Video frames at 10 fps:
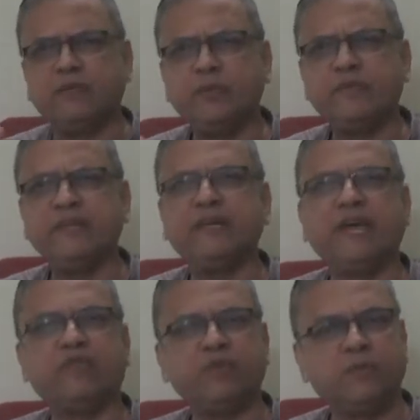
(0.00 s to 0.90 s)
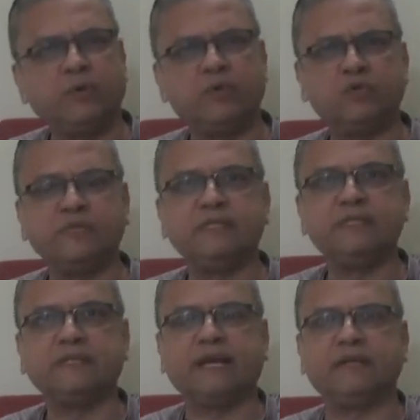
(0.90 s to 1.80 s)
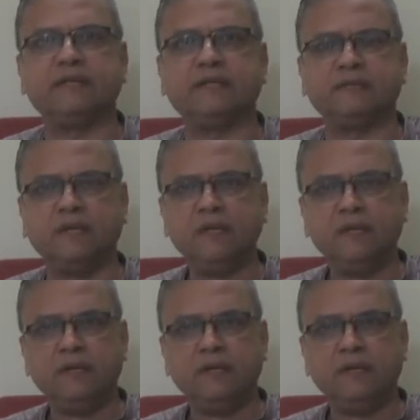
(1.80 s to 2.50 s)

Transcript: You have to be very careful about using these categories